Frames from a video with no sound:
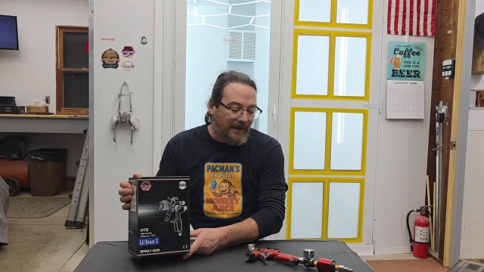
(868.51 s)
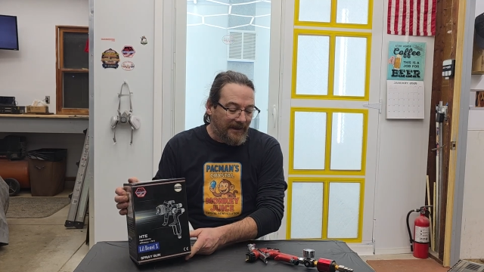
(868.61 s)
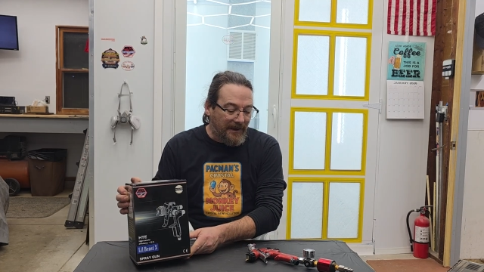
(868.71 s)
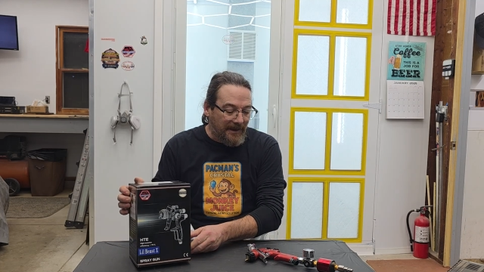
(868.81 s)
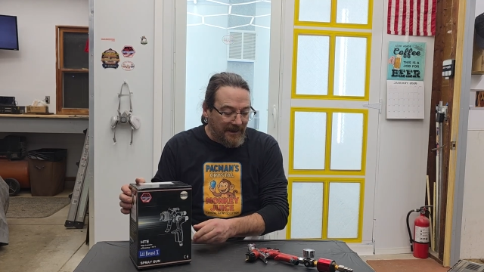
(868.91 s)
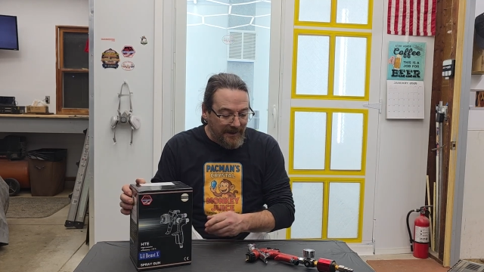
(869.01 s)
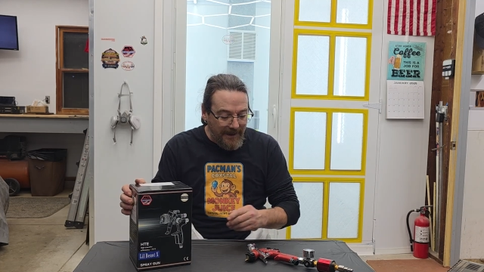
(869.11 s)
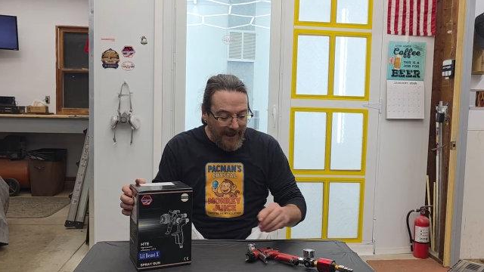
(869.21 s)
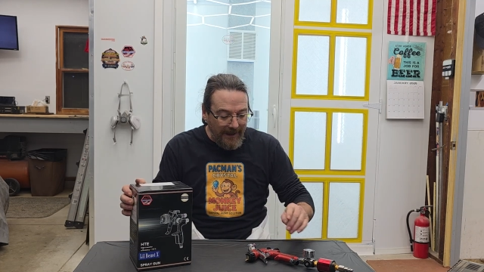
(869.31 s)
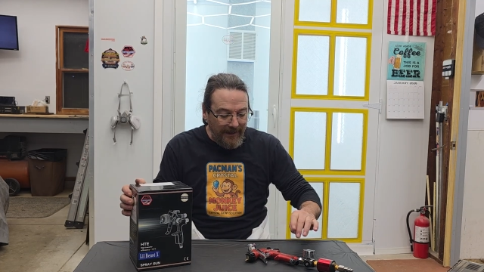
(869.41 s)
It's a
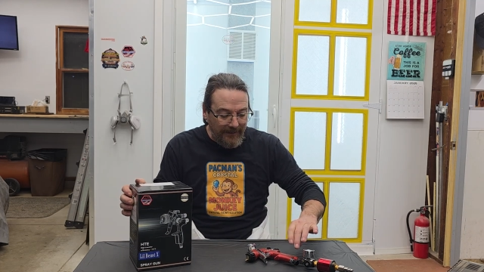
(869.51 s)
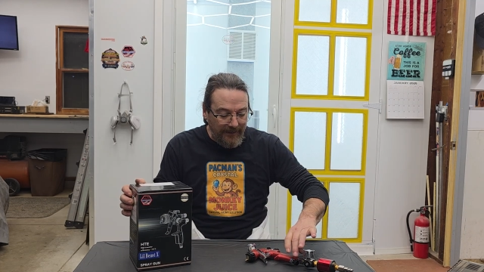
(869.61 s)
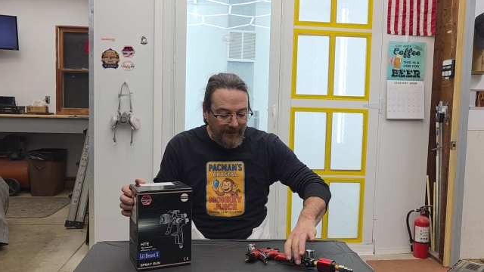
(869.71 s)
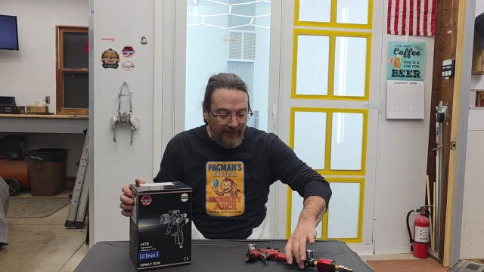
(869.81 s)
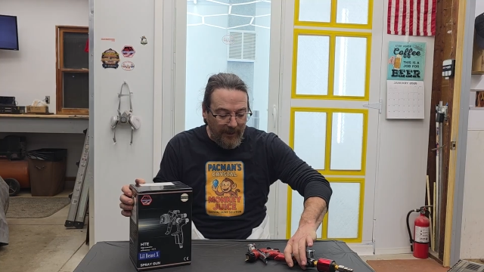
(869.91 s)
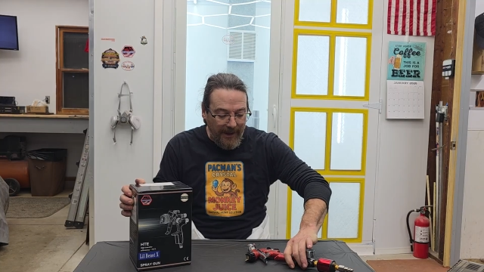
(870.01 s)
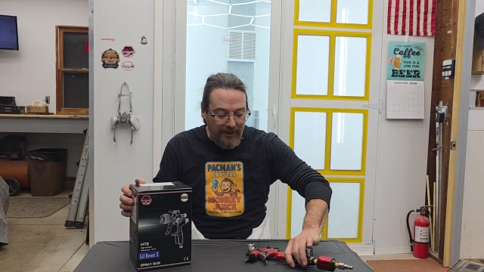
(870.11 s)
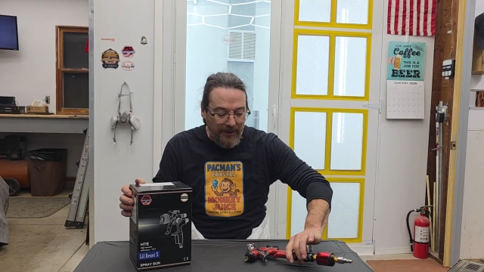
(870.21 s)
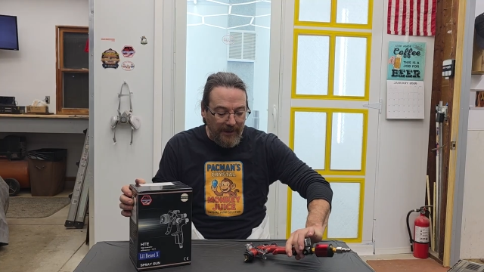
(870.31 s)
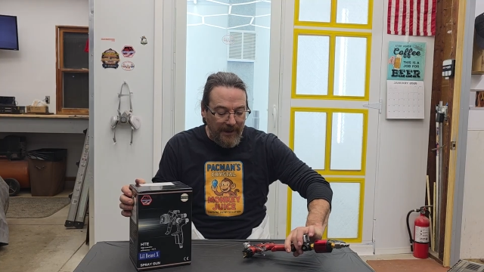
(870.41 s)
second
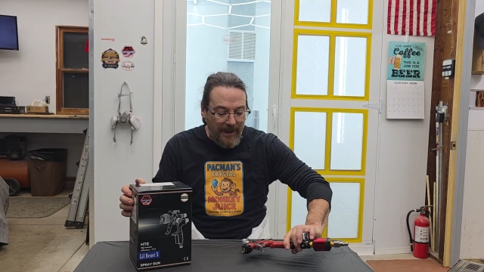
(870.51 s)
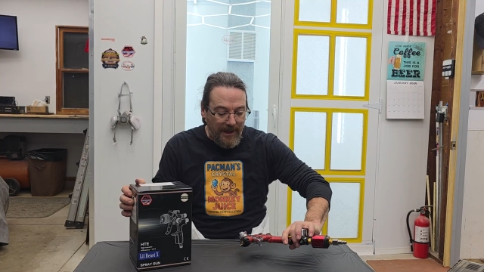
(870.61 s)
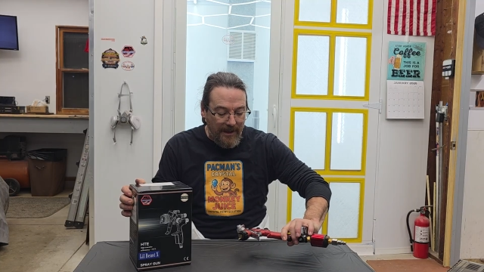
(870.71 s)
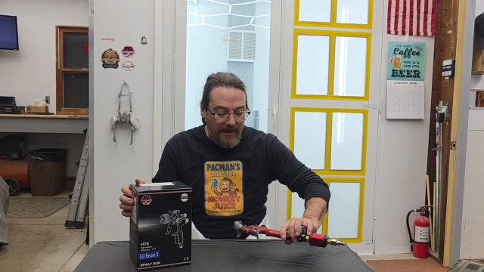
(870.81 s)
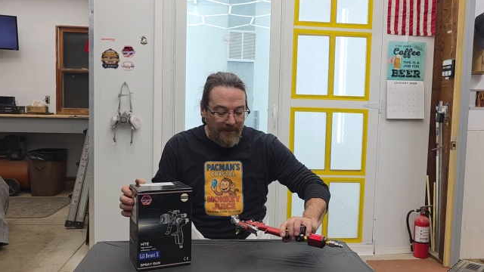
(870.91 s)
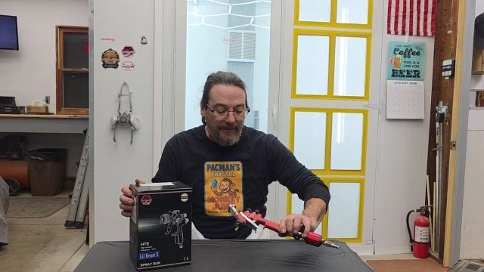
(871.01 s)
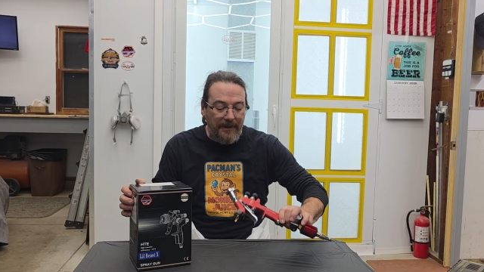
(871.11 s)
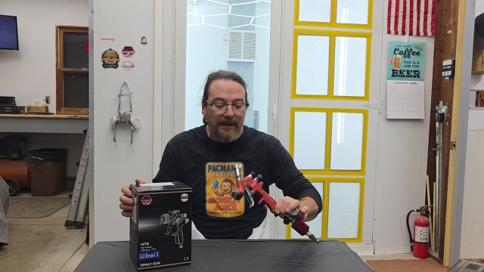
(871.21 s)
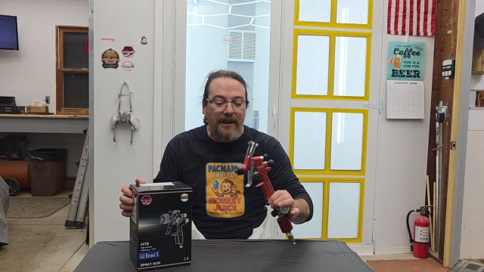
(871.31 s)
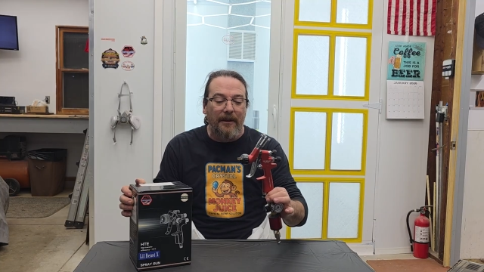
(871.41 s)
iteration of
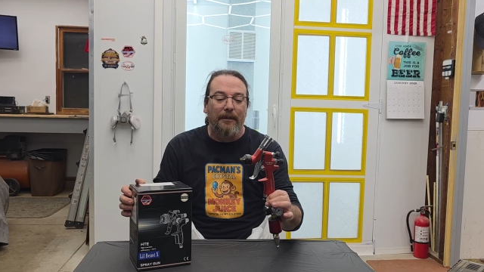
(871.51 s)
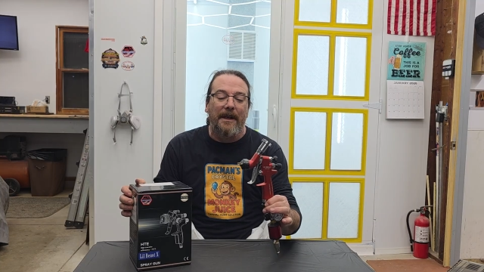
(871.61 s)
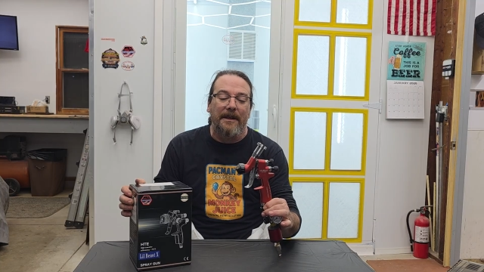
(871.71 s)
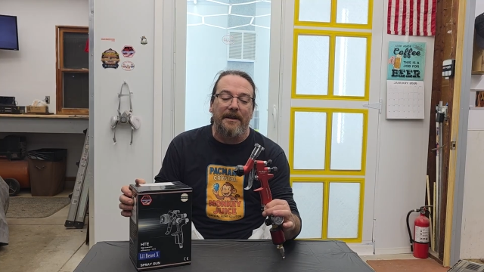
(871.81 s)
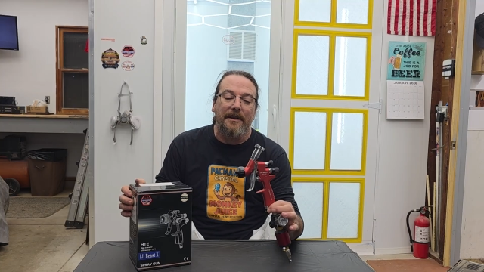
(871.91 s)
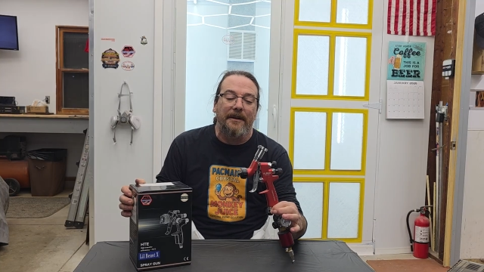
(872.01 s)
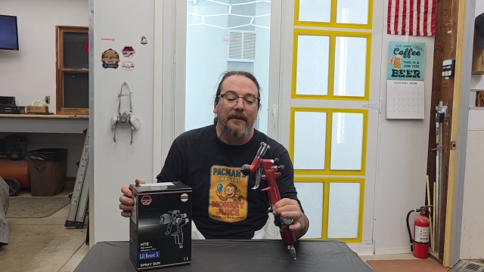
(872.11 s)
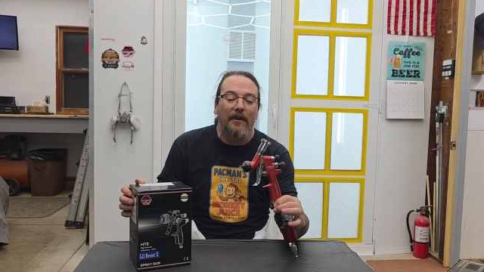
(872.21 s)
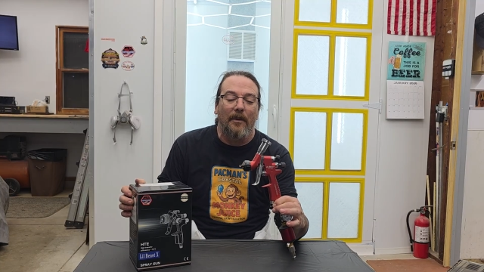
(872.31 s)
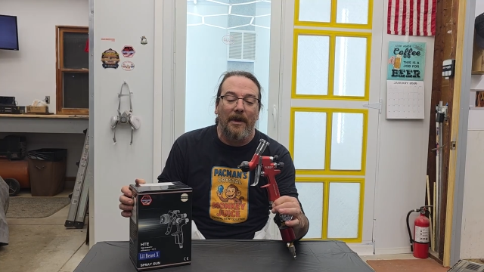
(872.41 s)
the Lil Beast,
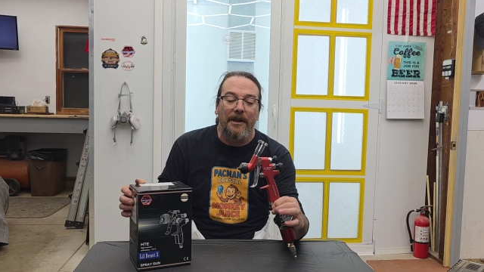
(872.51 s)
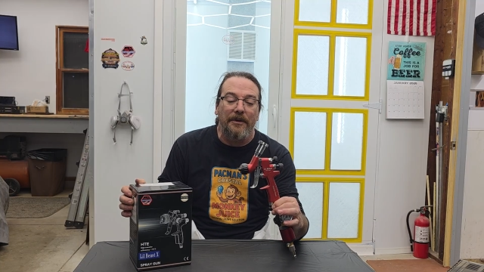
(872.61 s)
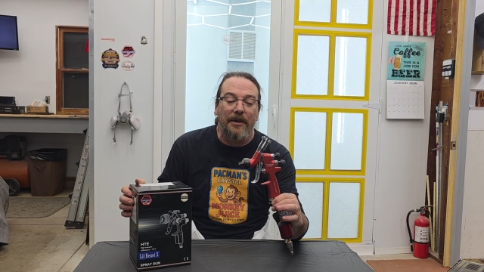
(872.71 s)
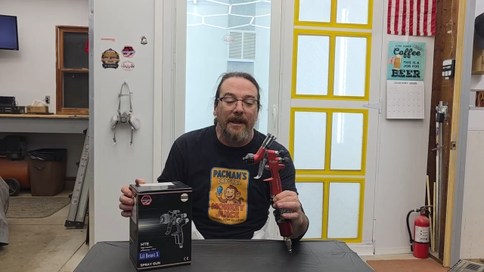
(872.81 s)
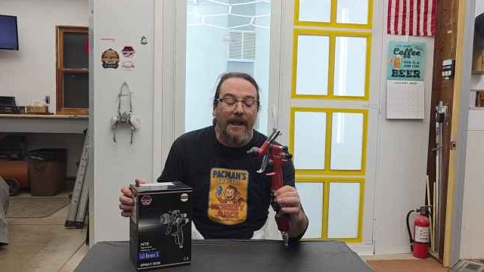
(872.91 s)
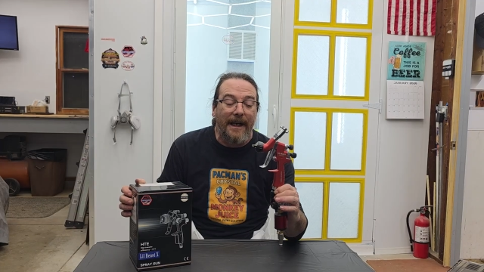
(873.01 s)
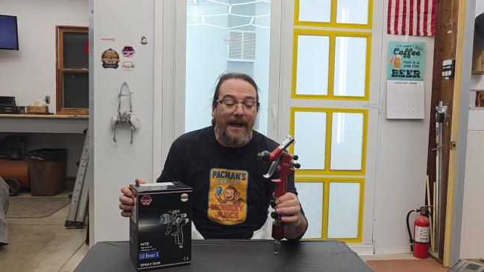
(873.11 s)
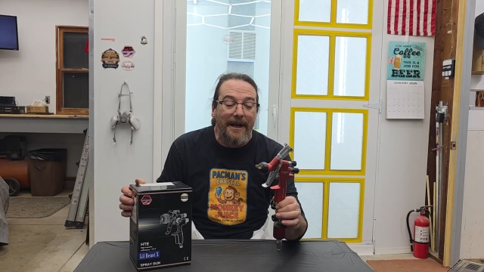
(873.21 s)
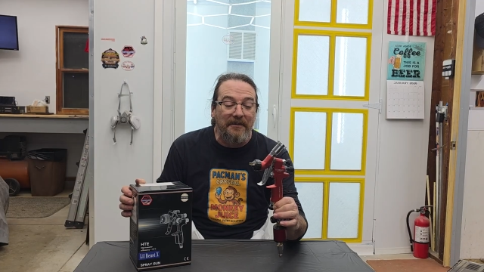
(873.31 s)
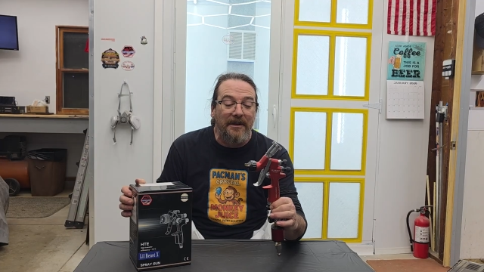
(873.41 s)
which I
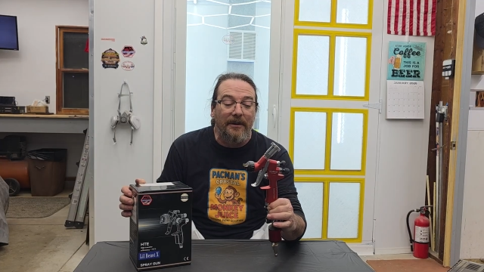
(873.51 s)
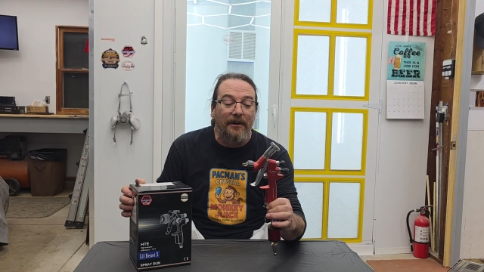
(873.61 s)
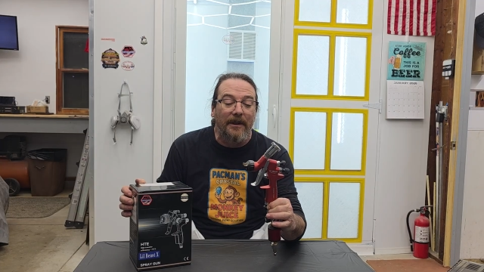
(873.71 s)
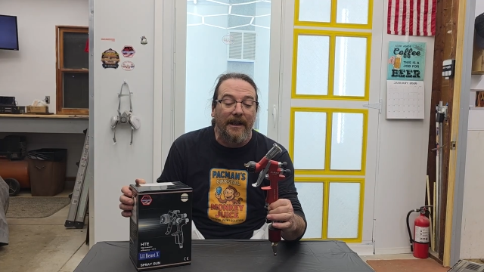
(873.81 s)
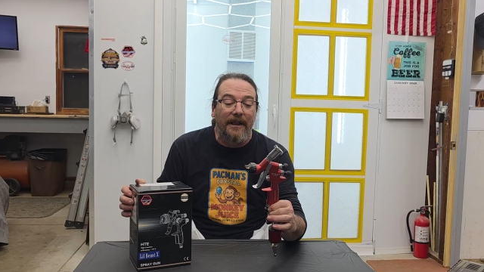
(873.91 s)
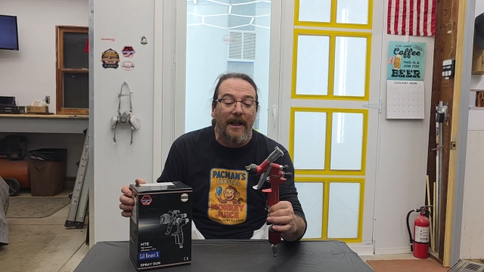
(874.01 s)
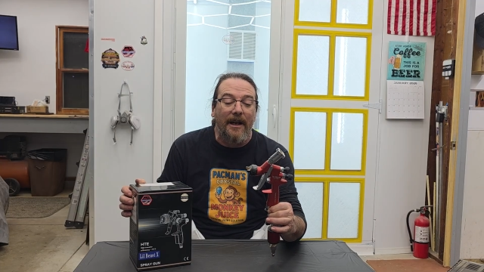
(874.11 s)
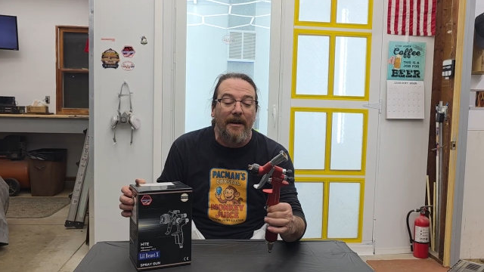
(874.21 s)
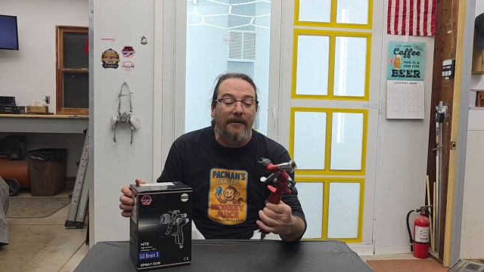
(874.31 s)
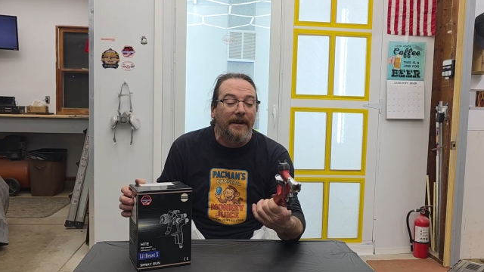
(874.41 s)
absolutely
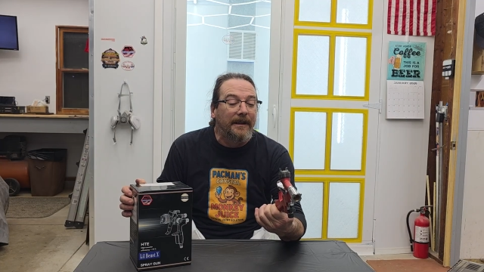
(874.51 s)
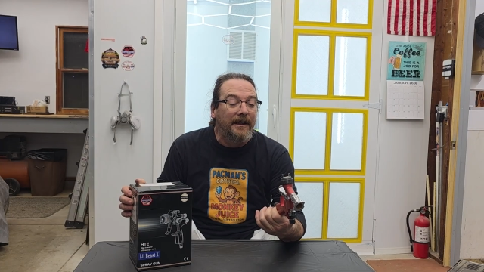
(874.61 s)
love.